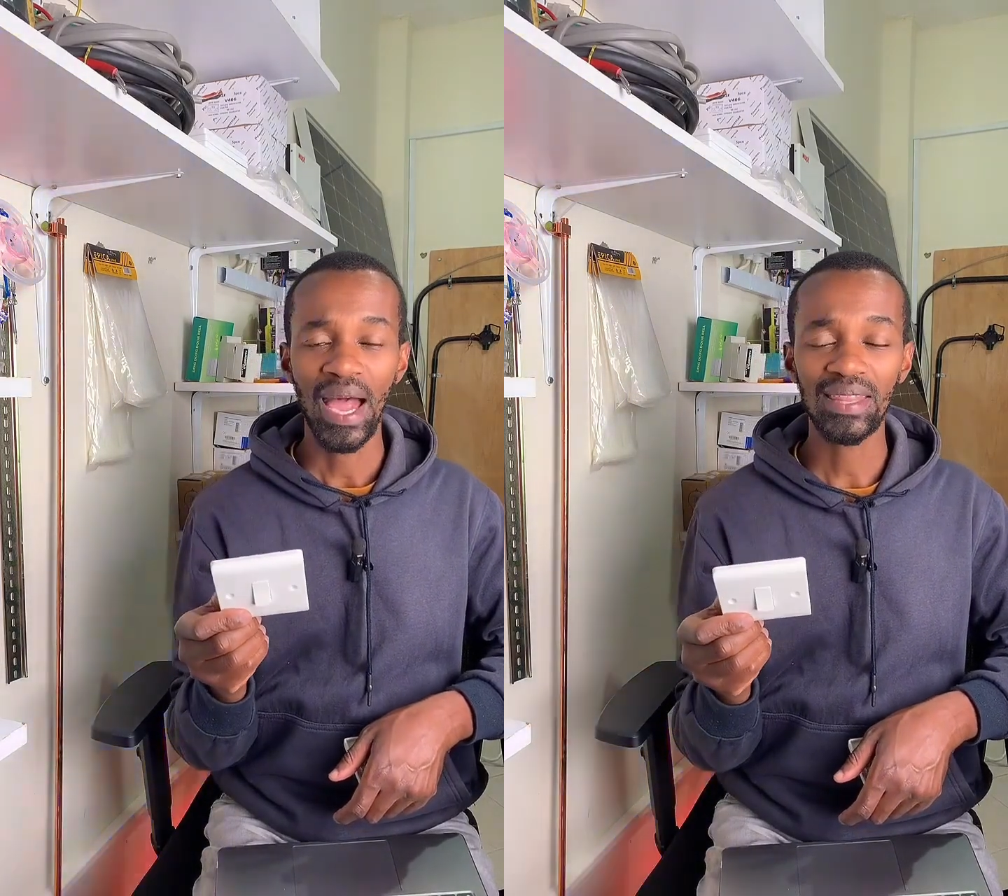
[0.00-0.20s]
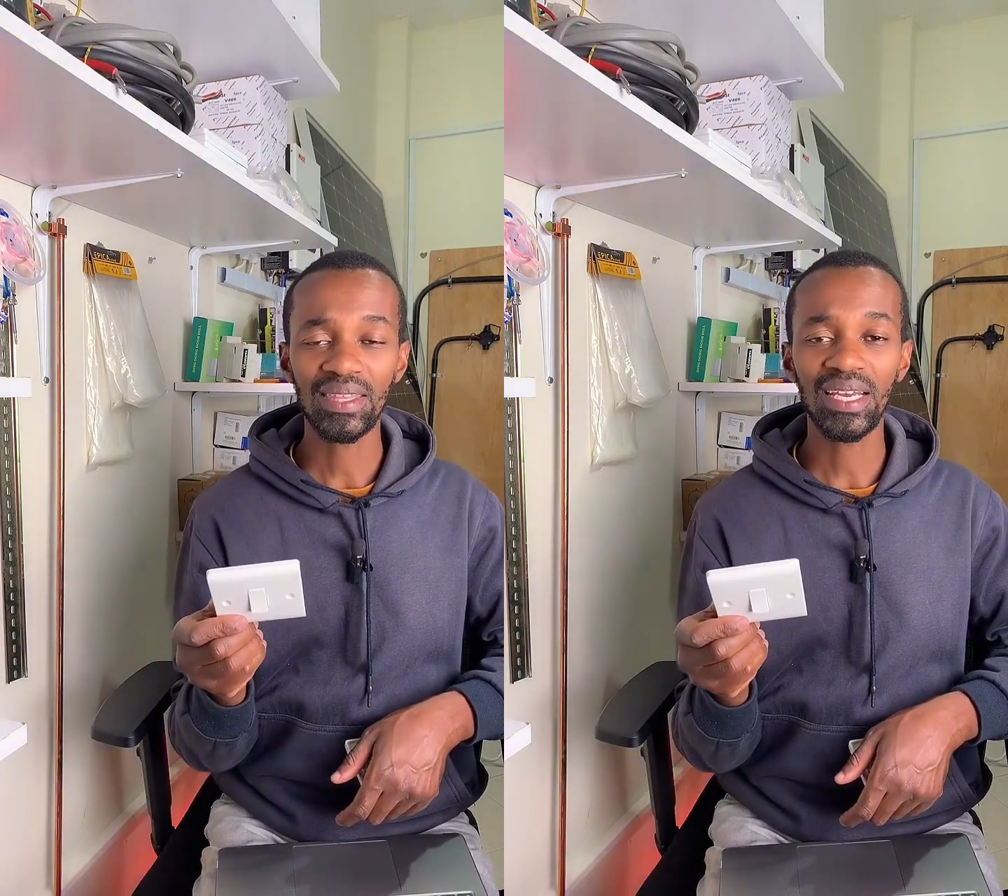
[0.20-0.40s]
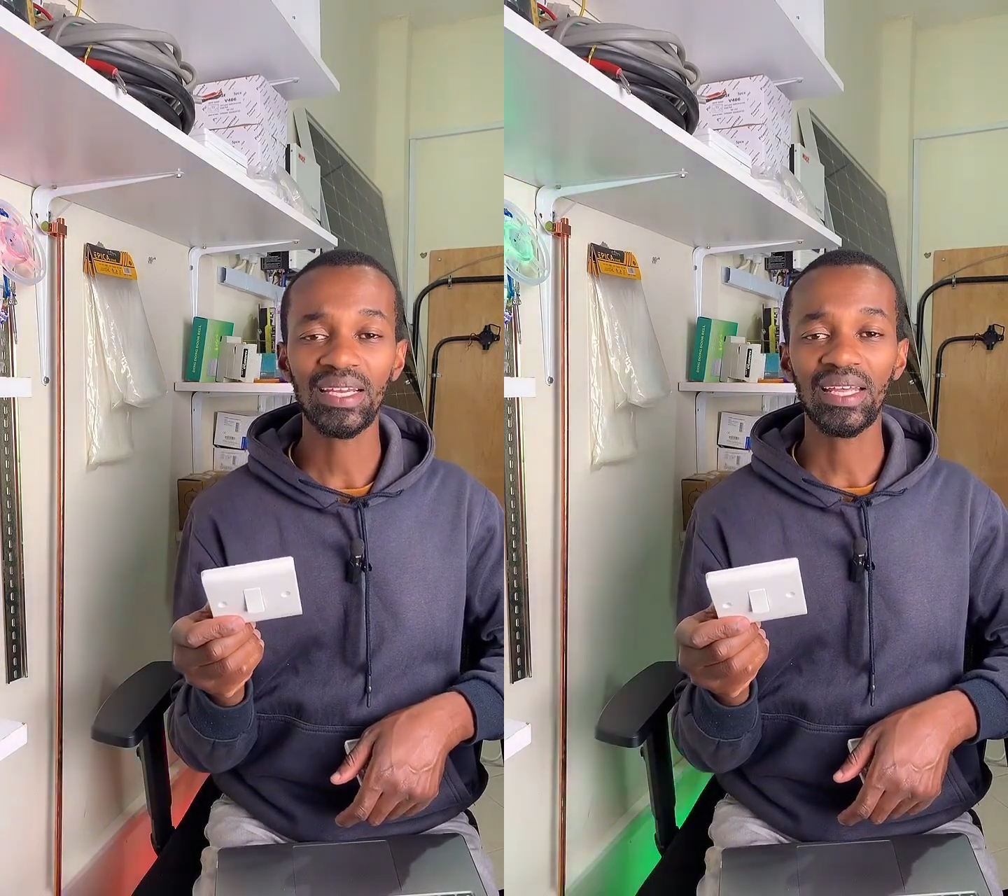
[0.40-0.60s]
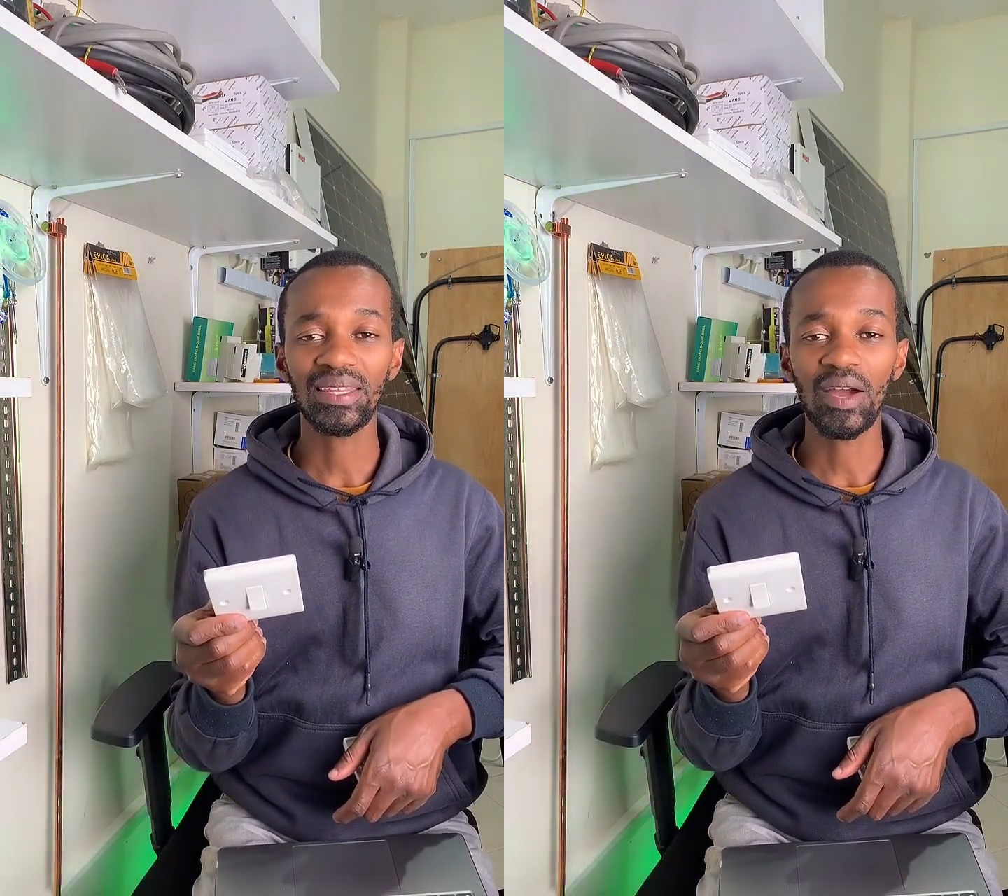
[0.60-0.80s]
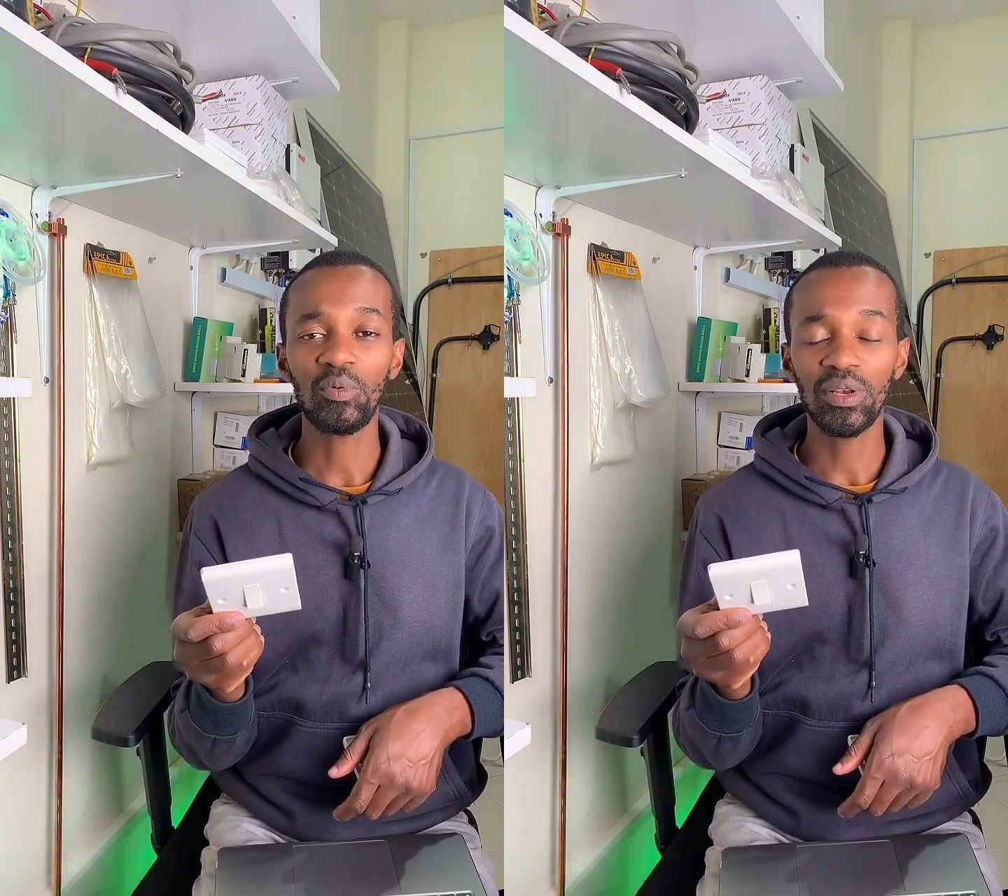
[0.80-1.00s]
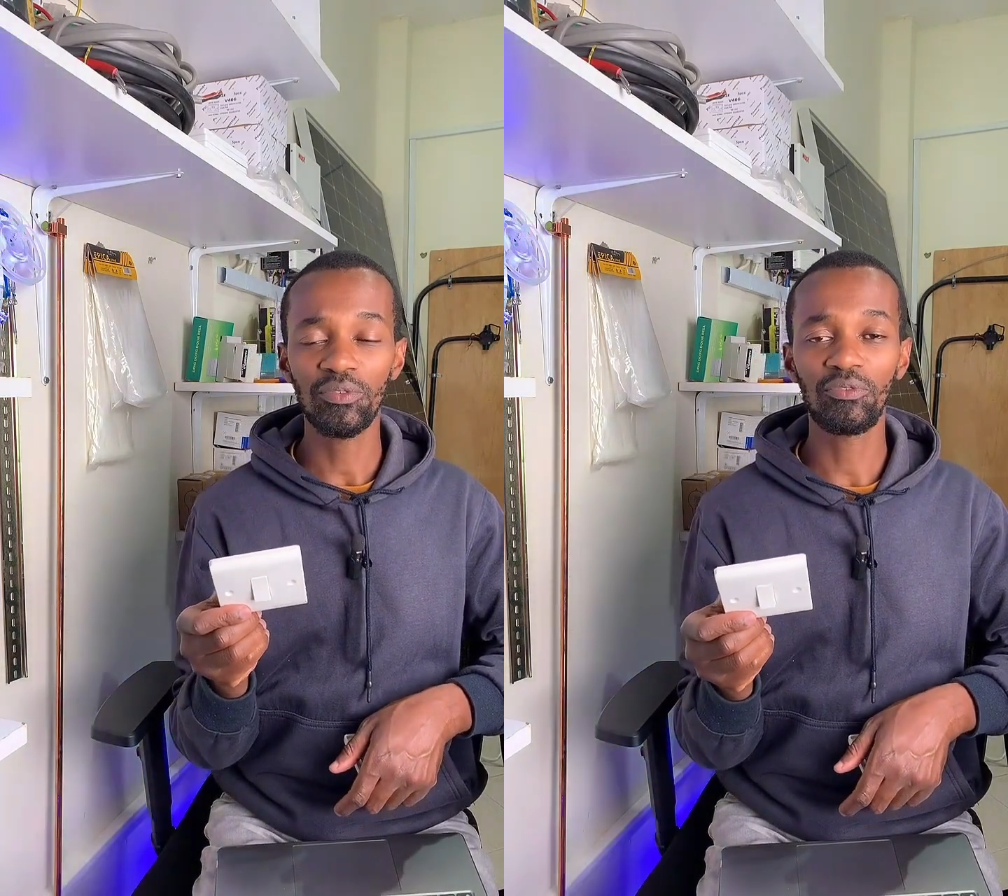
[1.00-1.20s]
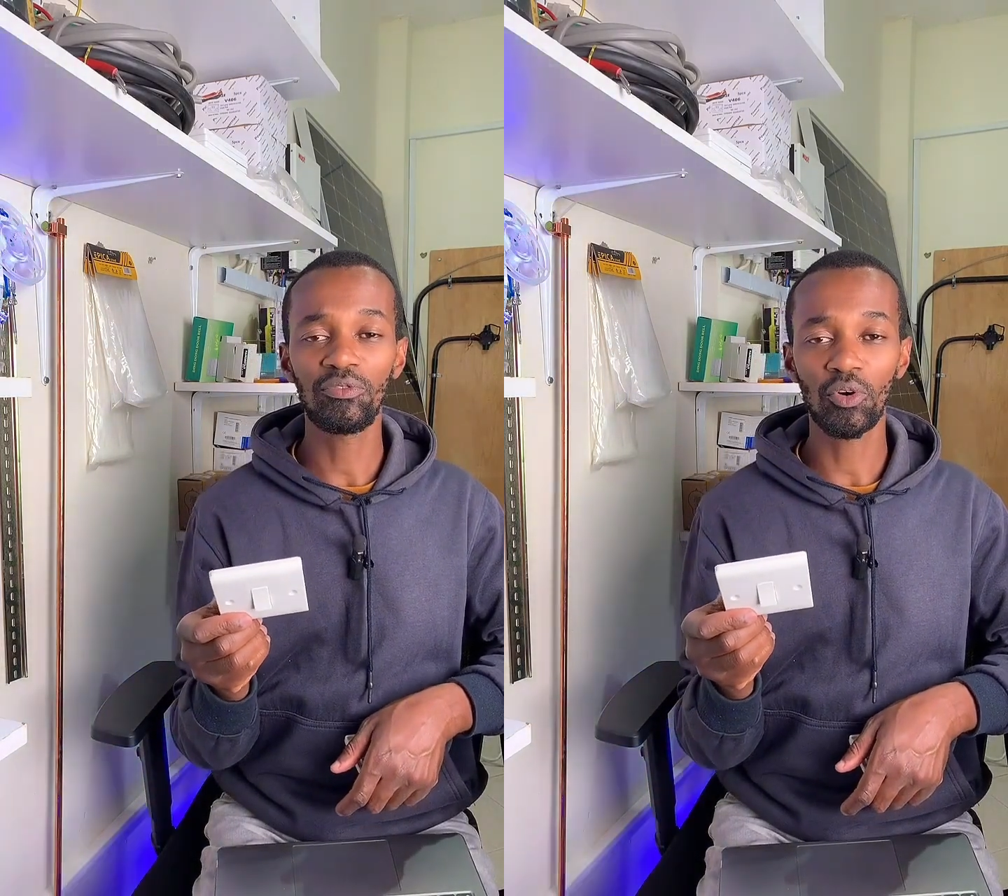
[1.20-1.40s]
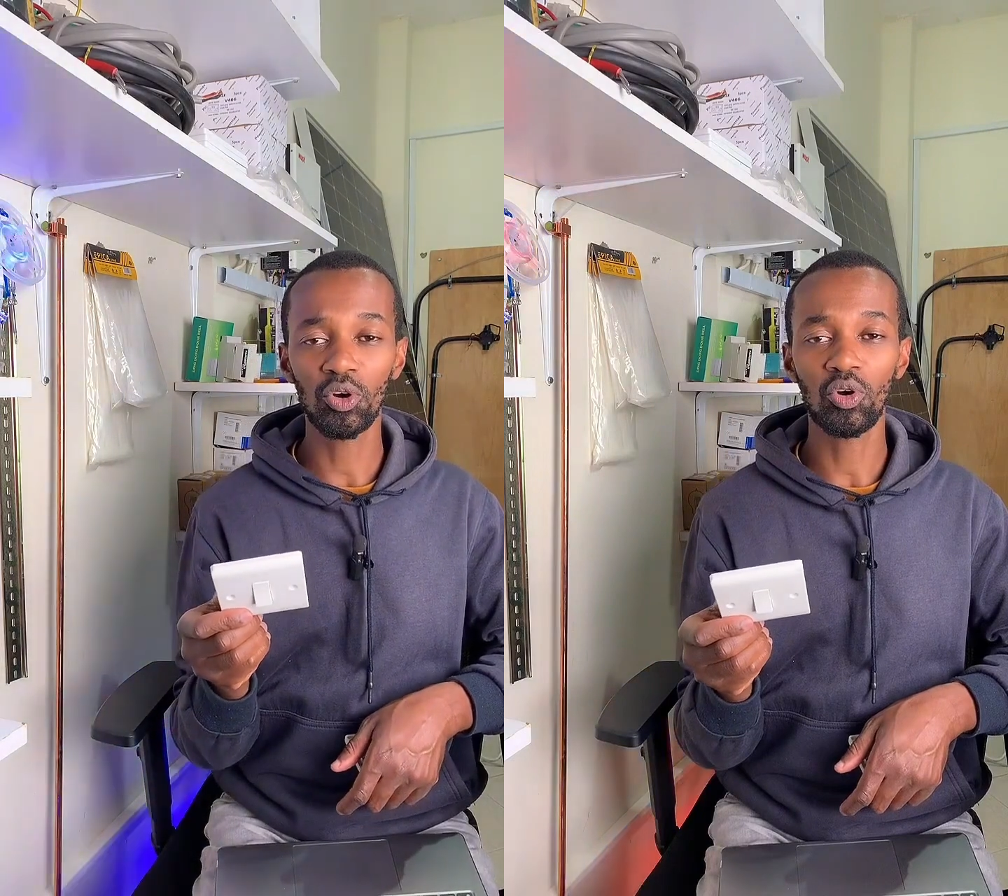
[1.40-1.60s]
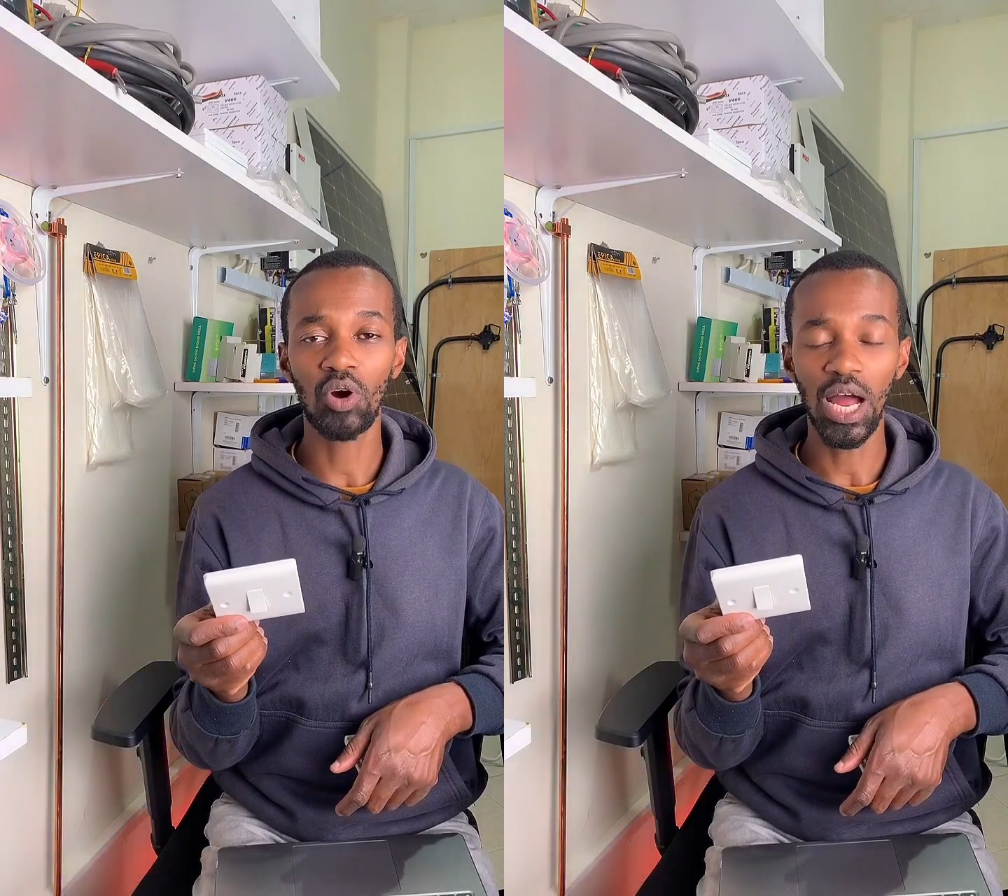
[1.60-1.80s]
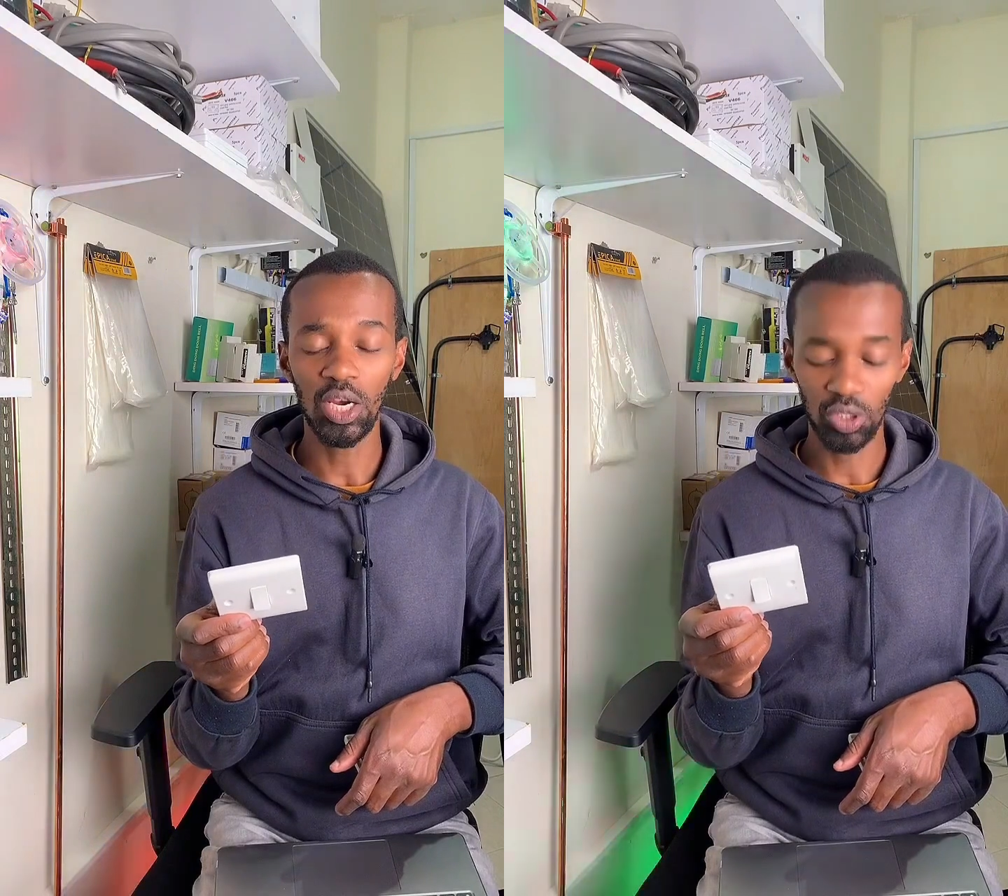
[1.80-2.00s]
And then there will follow a